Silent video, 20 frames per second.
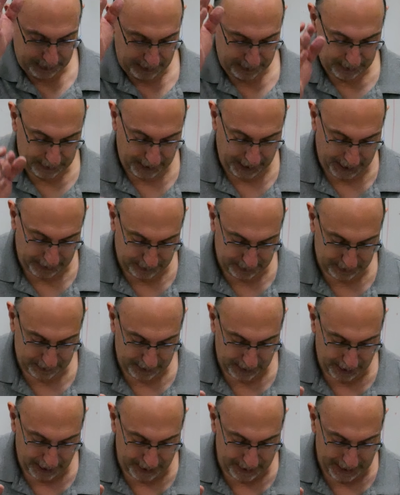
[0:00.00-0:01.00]
us it's
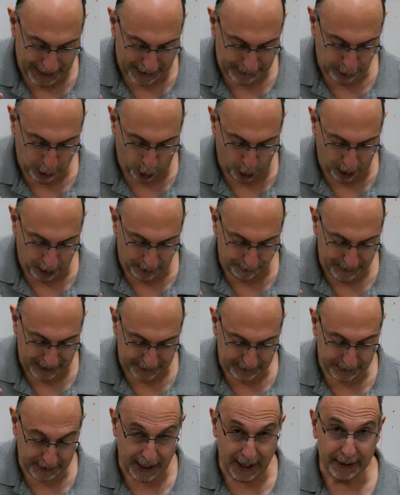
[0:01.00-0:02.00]
in that column that
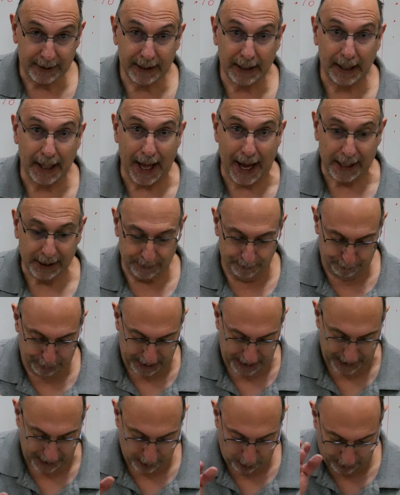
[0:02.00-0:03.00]
says Class
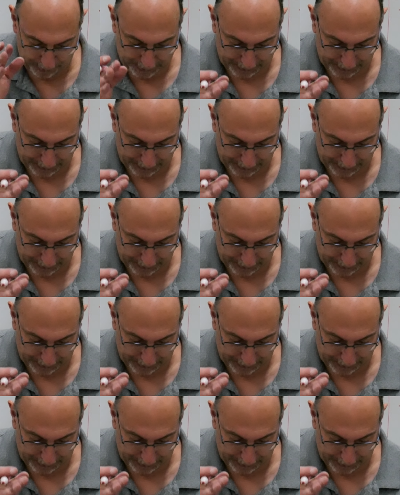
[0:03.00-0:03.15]
B on